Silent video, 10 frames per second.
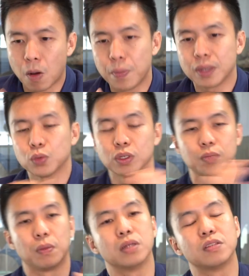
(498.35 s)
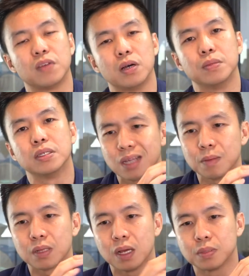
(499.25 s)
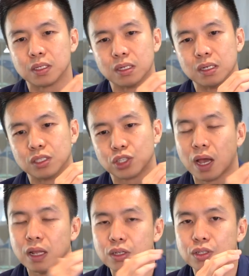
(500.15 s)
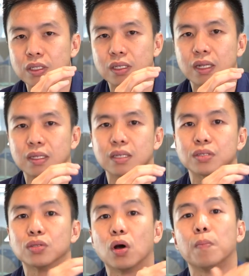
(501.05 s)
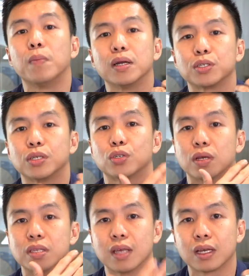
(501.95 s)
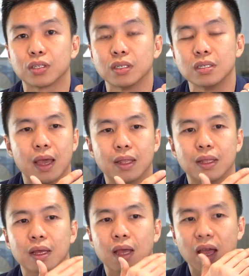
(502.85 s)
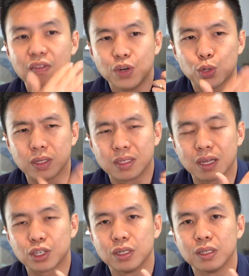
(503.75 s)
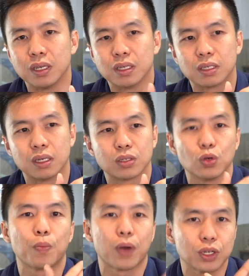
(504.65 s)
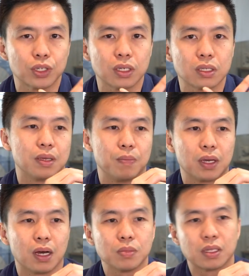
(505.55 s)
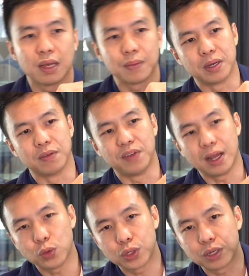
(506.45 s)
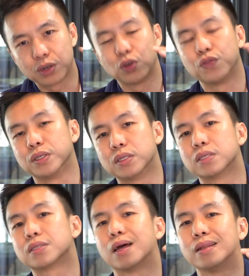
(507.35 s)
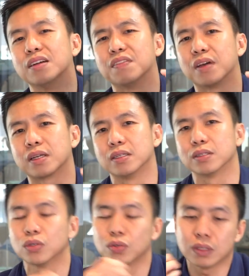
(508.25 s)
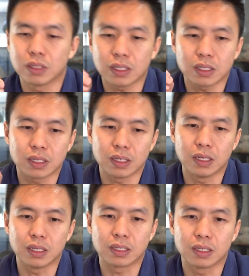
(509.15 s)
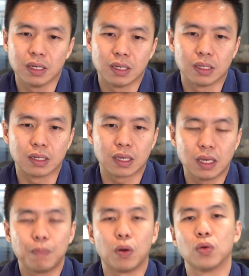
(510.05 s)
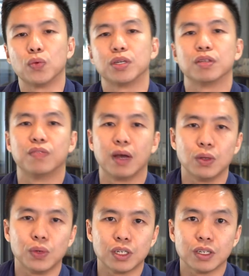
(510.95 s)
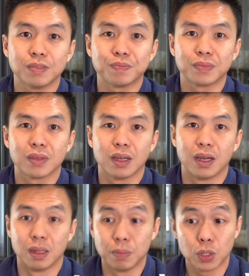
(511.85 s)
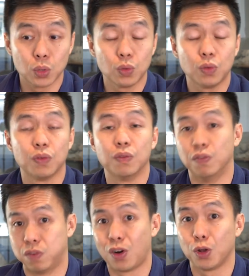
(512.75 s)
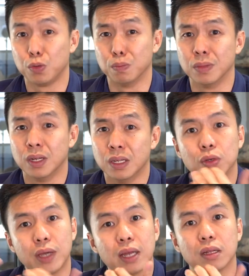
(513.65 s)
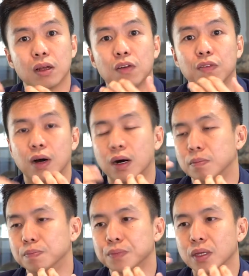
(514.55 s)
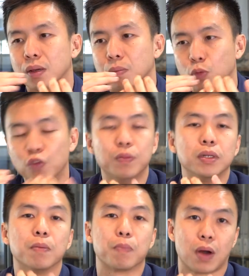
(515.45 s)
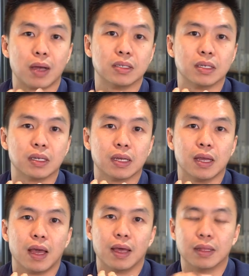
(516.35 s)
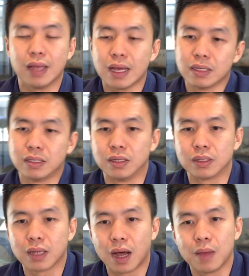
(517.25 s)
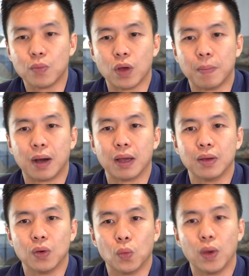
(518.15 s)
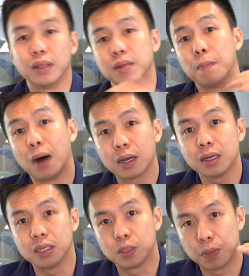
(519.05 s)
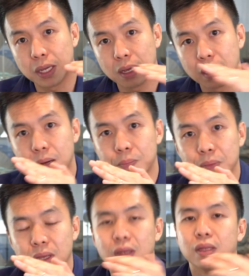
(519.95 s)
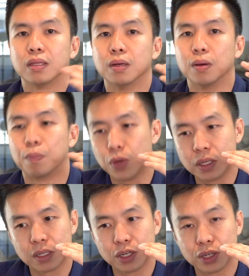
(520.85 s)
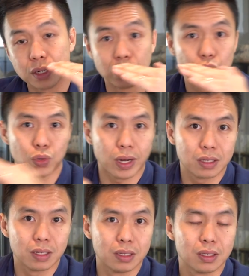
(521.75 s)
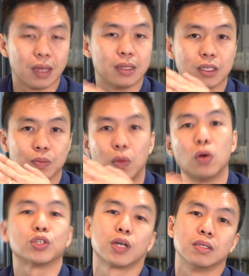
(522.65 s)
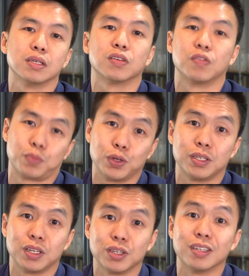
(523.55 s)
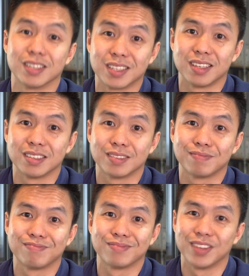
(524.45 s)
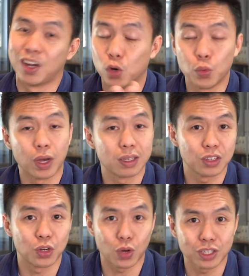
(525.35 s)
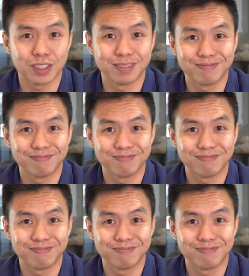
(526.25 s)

Compared to a smaller development, sometimes the challenge is that there's not much transactions and every transaction is so precious, it becomes that the valuation growth is slightly affected. So this is the key point, which is valuation. And number 2, volume. You get a lot of movement in pricing, and that is the time whereby when the market is picking up, the appreciation is strengthened and there's more chances of appreciation in a sense. I hope we answer your question.